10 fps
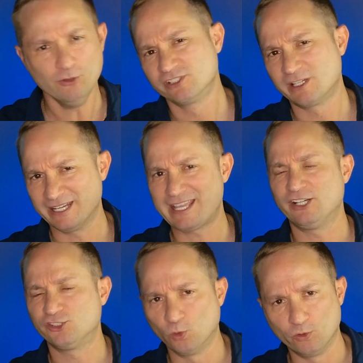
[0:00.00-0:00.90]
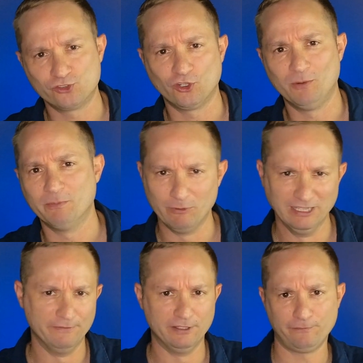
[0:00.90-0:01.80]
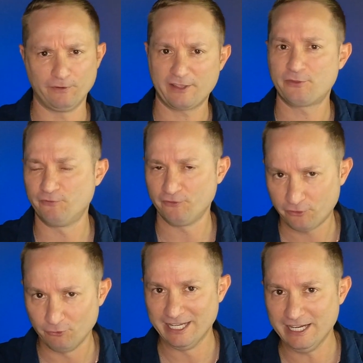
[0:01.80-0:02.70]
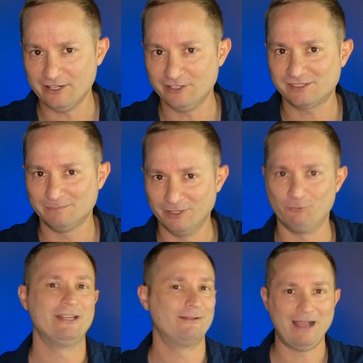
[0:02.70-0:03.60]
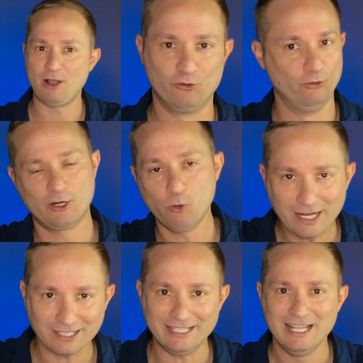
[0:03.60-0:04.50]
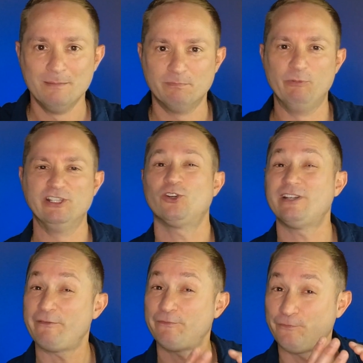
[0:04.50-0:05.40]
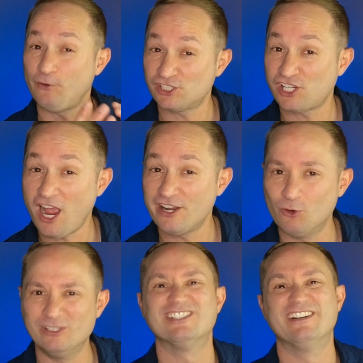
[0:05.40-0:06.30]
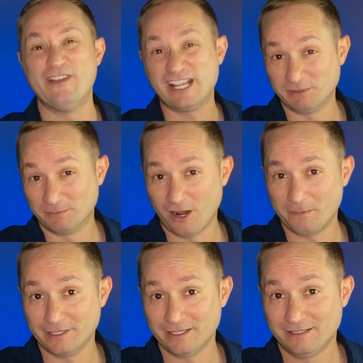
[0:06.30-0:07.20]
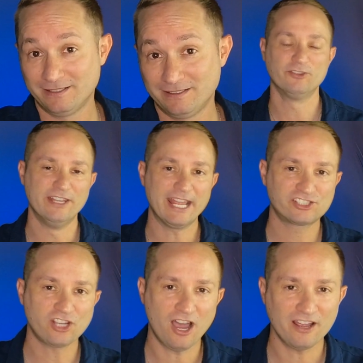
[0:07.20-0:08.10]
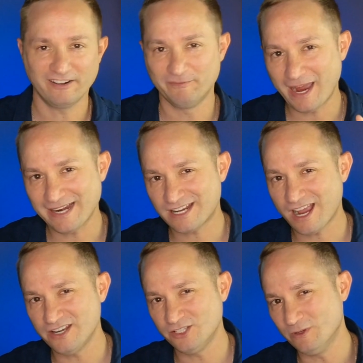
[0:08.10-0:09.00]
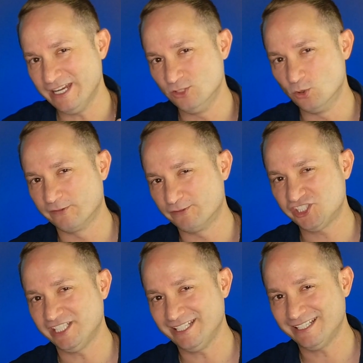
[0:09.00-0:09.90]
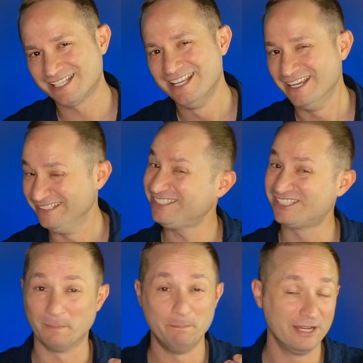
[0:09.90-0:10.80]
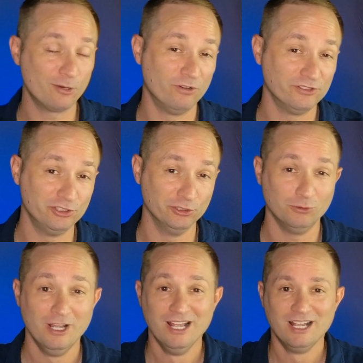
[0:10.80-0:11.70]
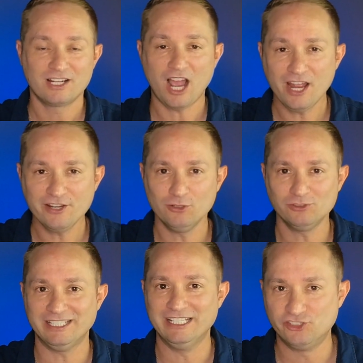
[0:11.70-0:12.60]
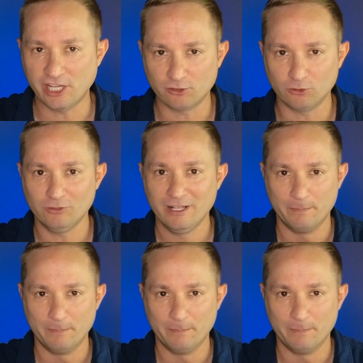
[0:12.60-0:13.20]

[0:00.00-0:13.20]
knew it was gonna be kind of short term, but we lived there for like 3 years, but we outgrew it quickly, but we turned that first condo into an investment property. Now, the next con of buying a condo in Northern Virginia is, and this is a big one too, condos in general